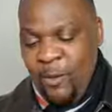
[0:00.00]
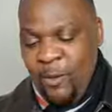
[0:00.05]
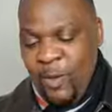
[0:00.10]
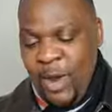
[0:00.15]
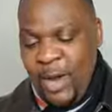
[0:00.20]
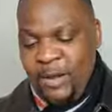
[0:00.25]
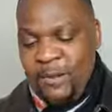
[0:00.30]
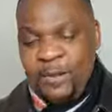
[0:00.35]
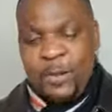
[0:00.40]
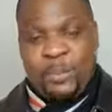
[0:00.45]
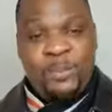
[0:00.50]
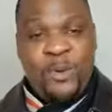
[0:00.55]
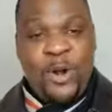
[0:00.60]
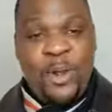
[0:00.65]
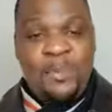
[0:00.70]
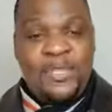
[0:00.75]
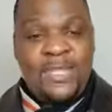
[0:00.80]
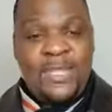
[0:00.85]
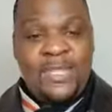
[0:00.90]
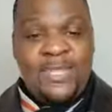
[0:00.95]
One of the
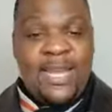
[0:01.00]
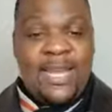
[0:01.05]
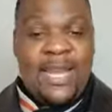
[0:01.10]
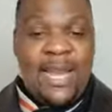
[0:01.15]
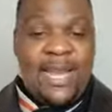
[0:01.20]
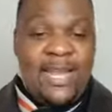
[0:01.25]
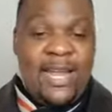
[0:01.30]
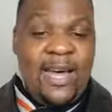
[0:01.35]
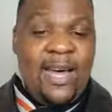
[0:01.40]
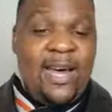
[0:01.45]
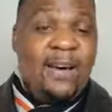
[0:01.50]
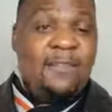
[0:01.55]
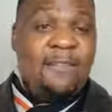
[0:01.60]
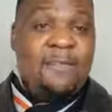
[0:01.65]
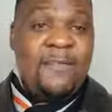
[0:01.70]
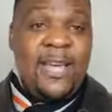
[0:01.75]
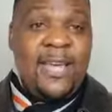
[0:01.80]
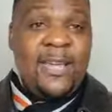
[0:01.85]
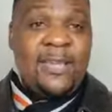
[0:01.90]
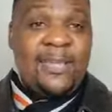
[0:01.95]
promises that I
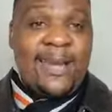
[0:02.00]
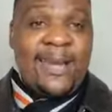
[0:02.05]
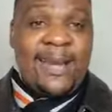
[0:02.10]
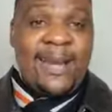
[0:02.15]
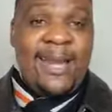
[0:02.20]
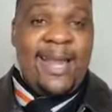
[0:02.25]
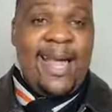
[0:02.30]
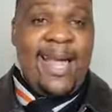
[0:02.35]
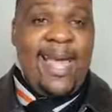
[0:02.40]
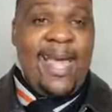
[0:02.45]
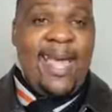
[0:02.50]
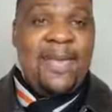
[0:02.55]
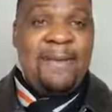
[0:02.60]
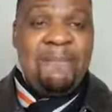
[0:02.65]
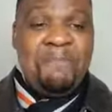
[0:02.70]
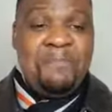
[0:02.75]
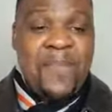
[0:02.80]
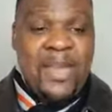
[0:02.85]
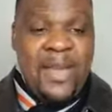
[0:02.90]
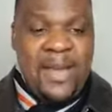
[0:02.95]
love to
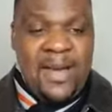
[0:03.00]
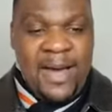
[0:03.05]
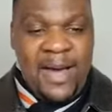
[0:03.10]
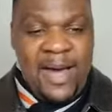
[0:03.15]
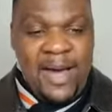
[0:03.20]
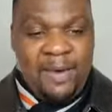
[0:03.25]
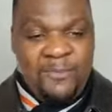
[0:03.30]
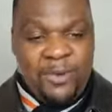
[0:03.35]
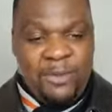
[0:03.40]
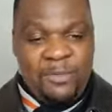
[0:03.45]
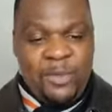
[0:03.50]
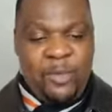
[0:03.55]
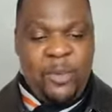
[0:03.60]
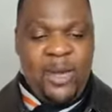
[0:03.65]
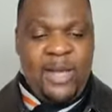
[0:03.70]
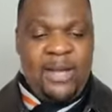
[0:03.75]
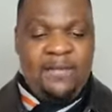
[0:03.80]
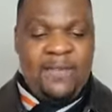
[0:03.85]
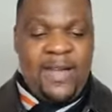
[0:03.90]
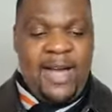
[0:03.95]
claim from the
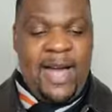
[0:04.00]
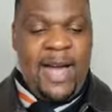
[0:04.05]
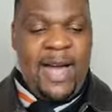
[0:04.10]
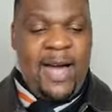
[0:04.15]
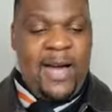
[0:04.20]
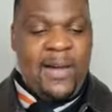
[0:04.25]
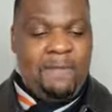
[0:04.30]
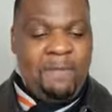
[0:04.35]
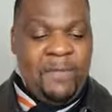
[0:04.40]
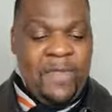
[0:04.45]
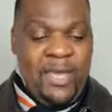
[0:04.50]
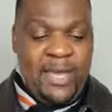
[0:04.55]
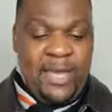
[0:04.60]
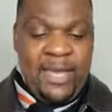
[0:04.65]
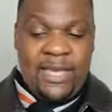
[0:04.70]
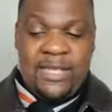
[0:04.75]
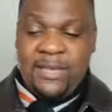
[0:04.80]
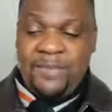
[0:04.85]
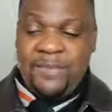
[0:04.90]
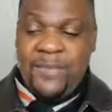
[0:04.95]
word of God
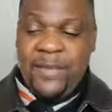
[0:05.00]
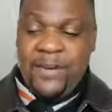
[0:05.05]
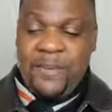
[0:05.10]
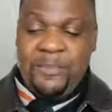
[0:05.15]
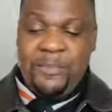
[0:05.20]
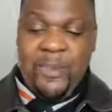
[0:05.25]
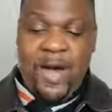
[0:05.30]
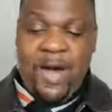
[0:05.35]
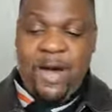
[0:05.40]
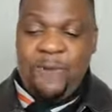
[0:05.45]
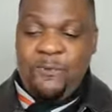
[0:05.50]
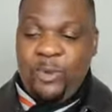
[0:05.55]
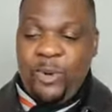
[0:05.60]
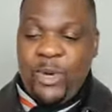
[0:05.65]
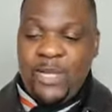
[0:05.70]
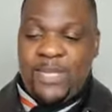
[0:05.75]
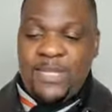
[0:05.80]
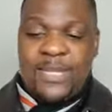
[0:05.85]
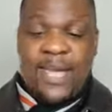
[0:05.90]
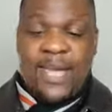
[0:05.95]
is a very powerful
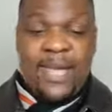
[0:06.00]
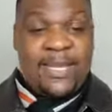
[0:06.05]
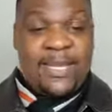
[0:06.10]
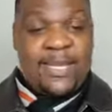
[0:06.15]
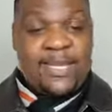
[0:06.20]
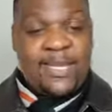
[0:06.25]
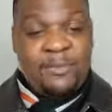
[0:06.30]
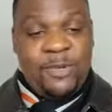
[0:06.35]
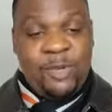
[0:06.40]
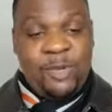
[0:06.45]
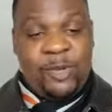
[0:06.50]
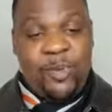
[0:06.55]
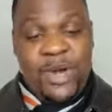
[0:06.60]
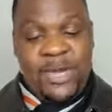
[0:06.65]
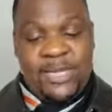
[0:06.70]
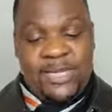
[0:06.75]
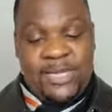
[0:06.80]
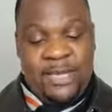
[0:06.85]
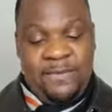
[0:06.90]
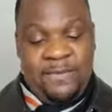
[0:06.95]
one. 2 Timothy
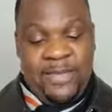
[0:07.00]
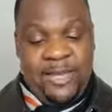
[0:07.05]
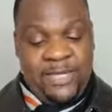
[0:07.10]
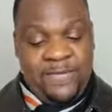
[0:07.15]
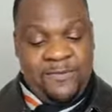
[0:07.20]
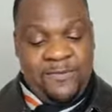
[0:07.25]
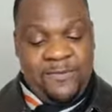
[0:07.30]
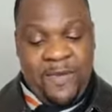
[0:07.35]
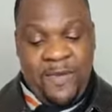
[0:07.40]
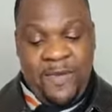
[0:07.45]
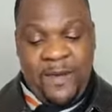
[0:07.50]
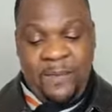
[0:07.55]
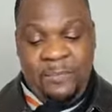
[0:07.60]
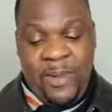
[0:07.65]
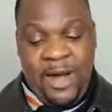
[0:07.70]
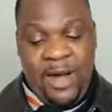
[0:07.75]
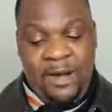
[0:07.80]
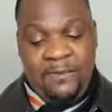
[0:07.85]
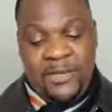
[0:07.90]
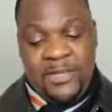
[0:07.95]
1:7 is very
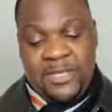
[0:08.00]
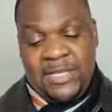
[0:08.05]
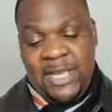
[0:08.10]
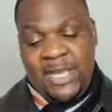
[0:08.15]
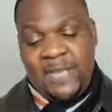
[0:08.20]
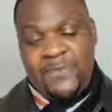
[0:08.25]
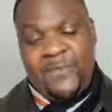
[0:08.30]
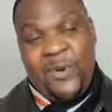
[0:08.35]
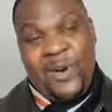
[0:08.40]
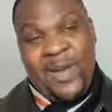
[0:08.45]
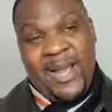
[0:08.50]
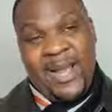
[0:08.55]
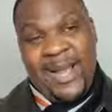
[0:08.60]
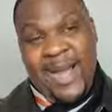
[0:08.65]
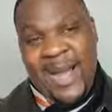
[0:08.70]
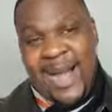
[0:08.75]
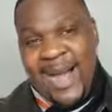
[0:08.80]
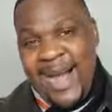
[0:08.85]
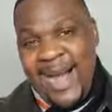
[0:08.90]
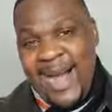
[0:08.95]
powerful. It says, "For
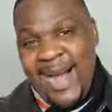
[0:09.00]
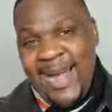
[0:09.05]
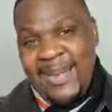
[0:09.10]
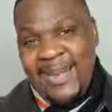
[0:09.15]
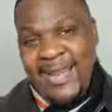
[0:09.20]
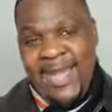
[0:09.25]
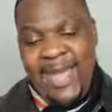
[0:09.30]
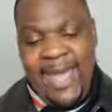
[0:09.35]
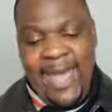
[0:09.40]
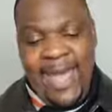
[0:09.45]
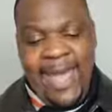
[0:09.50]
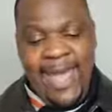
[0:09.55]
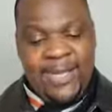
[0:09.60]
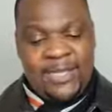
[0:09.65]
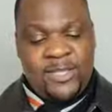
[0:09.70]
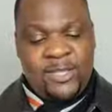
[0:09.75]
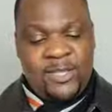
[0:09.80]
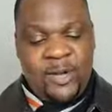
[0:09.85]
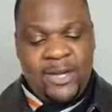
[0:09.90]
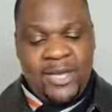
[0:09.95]
God
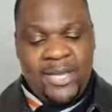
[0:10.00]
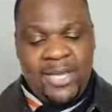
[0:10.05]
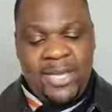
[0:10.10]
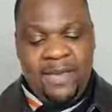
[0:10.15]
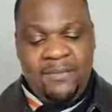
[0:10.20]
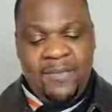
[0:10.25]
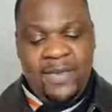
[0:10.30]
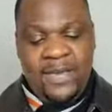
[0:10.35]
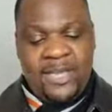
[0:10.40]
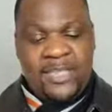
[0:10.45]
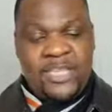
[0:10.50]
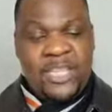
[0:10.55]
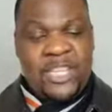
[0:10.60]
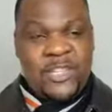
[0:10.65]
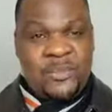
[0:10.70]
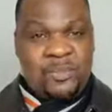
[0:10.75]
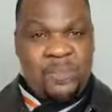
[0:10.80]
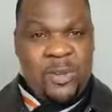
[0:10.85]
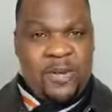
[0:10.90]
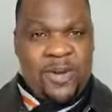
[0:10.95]
has not given us a
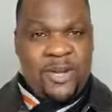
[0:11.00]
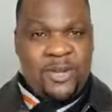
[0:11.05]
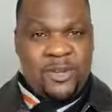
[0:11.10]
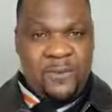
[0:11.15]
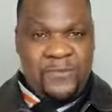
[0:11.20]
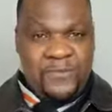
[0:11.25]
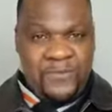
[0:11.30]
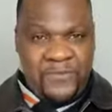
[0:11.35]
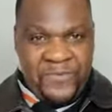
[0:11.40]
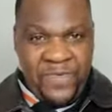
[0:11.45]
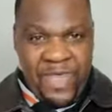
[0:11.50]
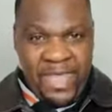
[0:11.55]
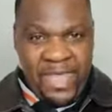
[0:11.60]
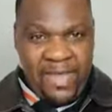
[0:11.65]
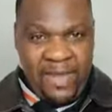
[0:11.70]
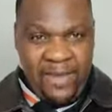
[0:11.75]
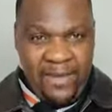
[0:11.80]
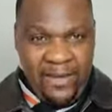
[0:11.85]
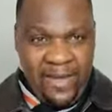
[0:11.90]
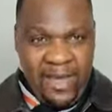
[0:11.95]
spirit of
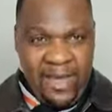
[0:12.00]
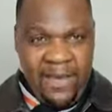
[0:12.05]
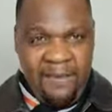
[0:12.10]
fear."